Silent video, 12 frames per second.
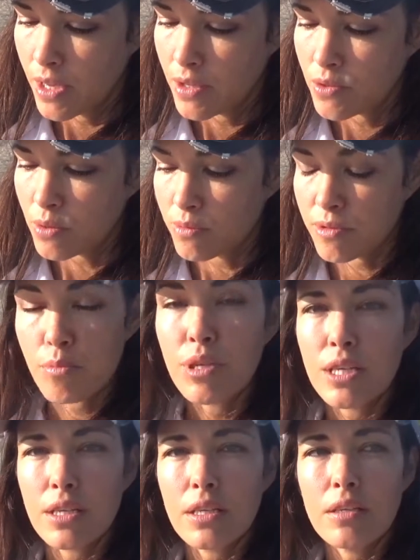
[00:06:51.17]
So for me
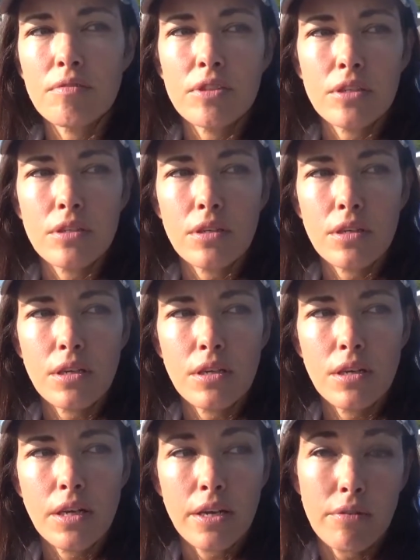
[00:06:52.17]
to even,
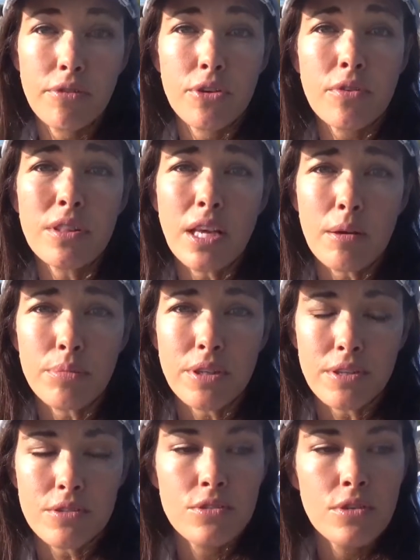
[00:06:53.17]
and if you're in that
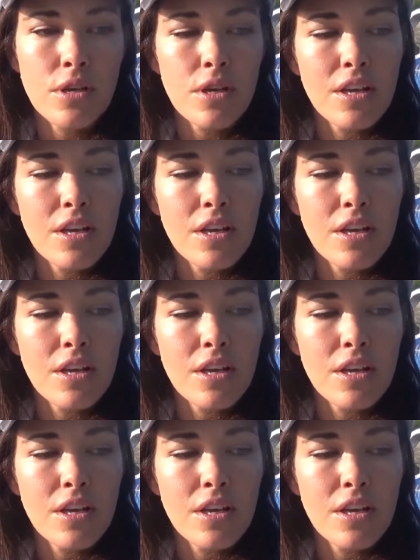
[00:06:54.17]
place,